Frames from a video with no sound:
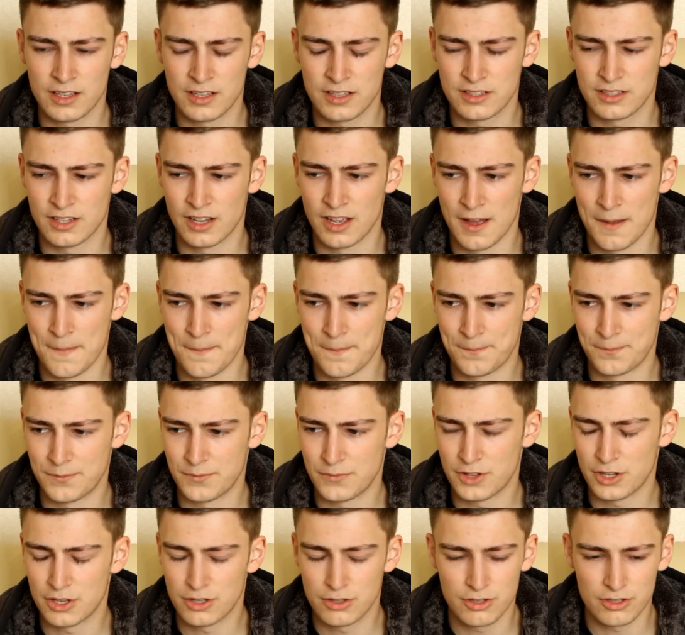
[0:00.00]
It's you
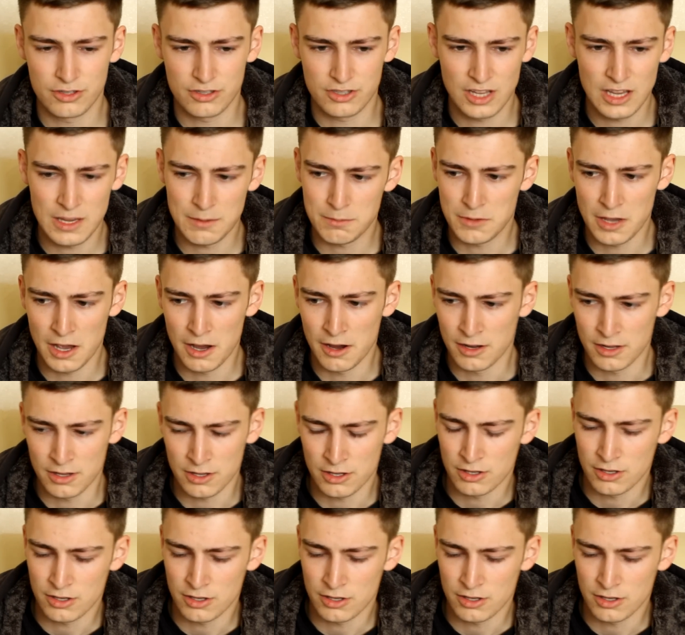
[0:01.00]
can just keep going.